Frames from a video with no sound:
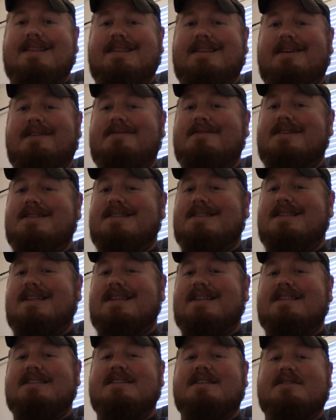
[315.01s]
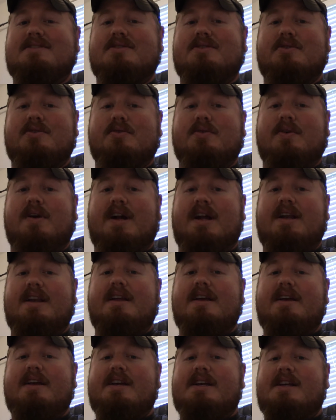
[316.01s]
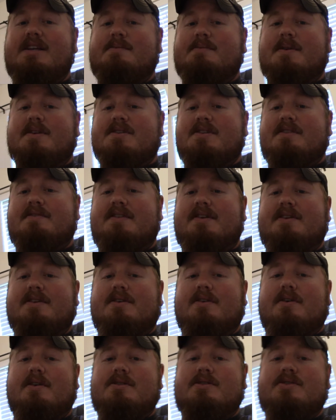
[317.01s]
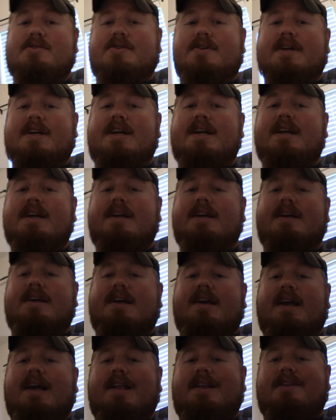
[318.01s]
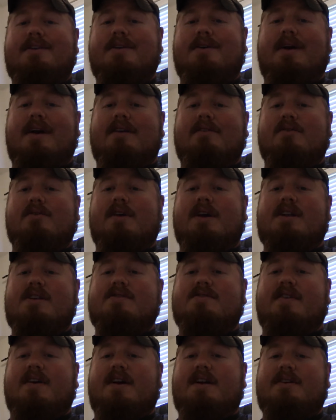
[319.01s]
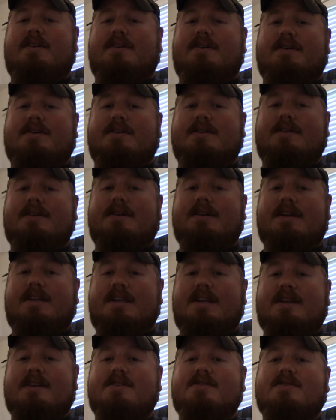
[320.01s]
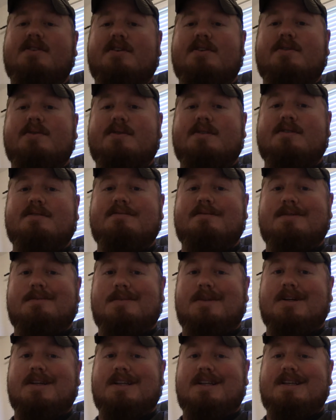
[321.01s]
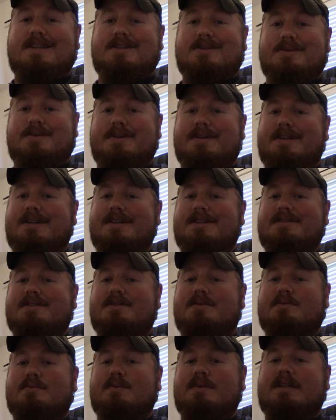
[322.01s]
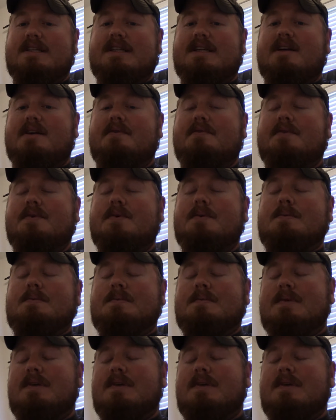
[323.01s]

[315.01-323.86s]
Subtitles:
love this thing. These things are great. Especially if you're into archery and you don't have a rangefinder, you need to start doing some looking into it because they're really helpful.